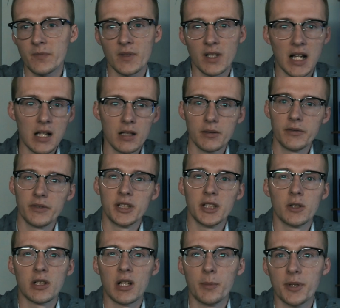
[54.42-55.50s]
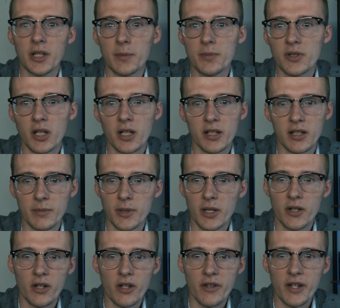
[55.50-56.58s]
I'll have a video coming up talking about
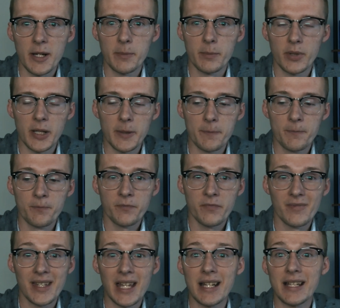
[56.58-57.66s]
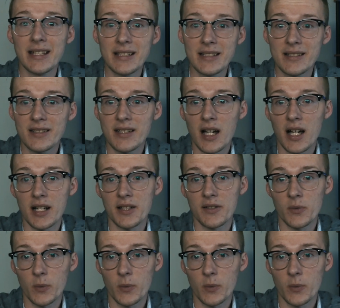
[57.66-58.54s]
all that, but that is on its